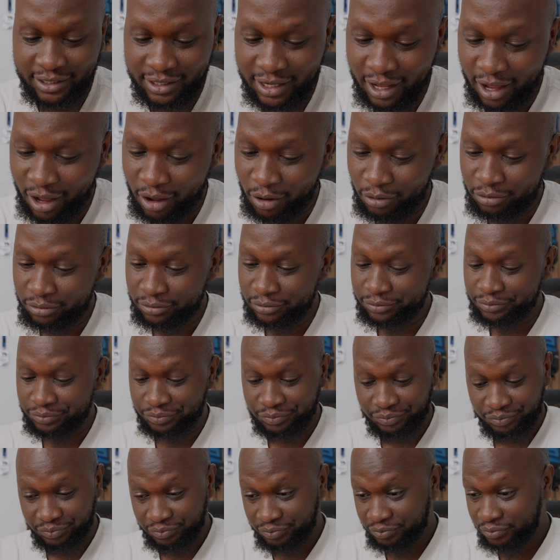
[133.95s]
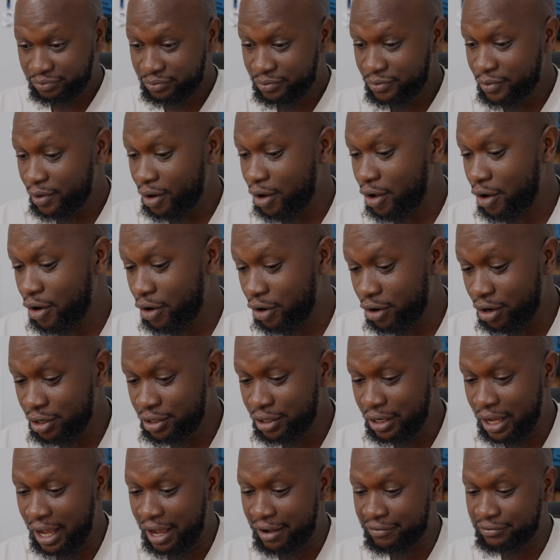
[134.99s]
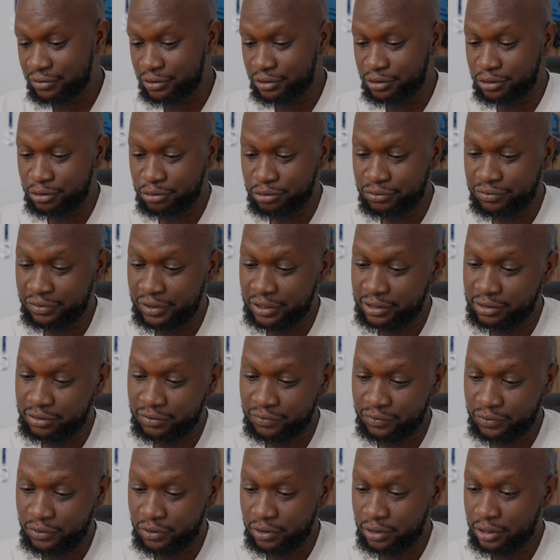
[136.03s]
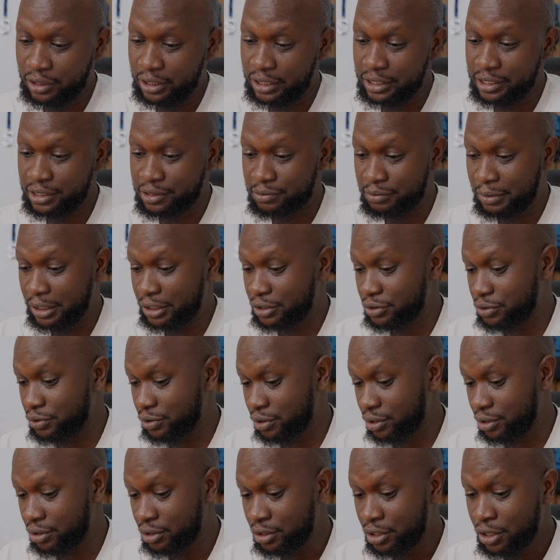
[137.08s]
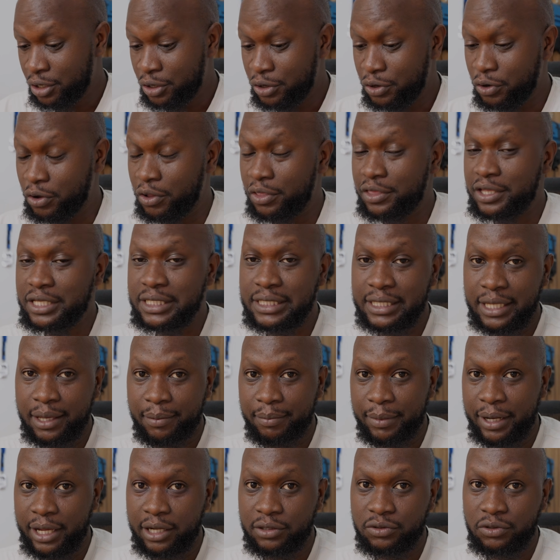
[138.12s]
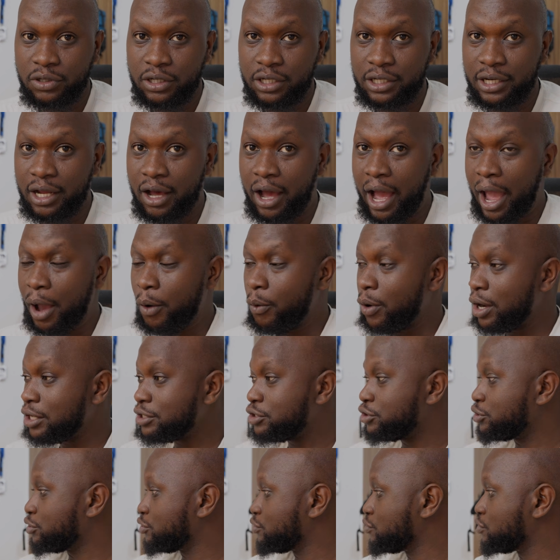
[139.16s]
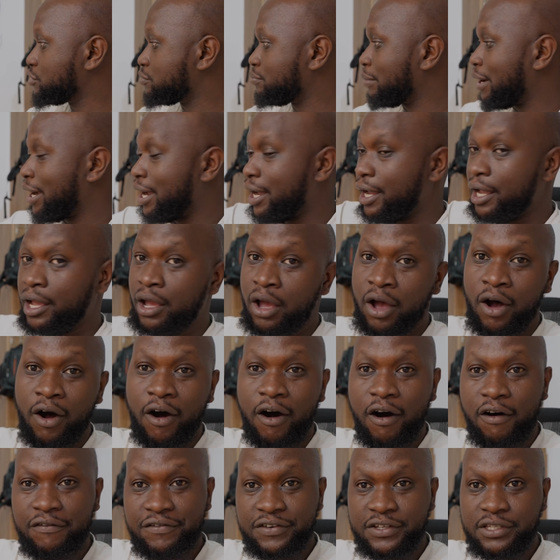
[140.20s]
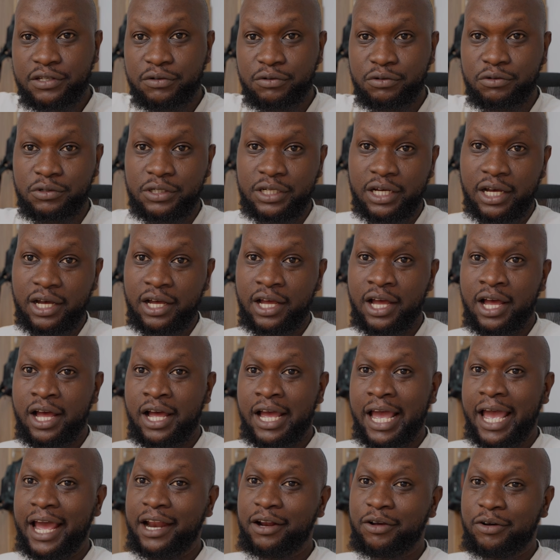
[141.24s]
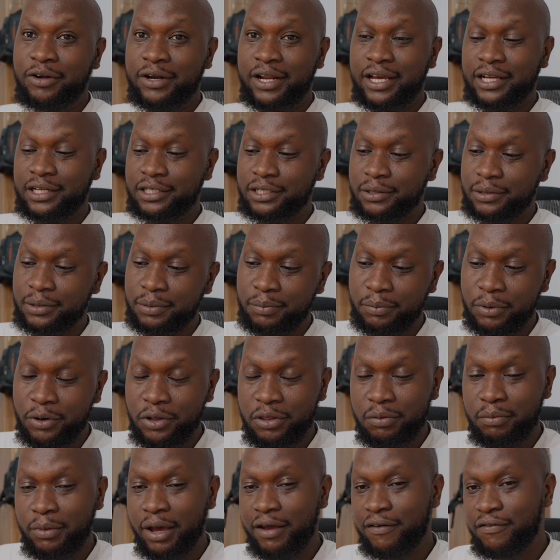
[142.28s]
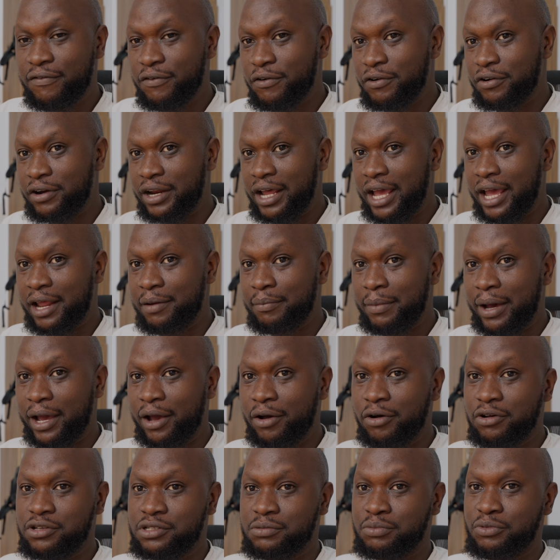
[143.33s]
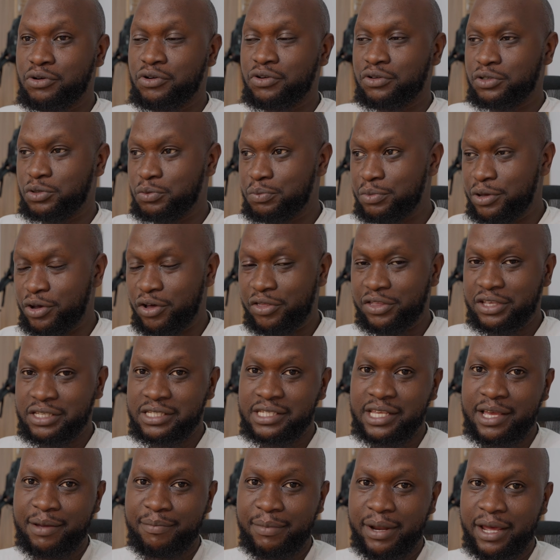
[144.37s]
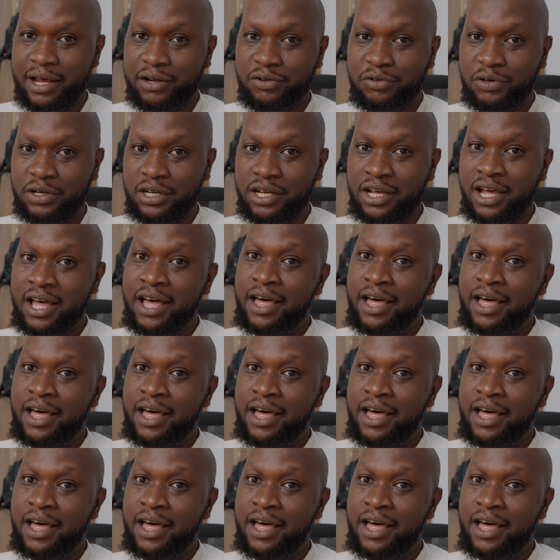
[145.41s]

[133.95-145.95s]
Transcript: Now, all you have to do, first of all, is make sure you're on the same network. Now, I want to use my office router and connect both my phone and my Osmo to be on the same network.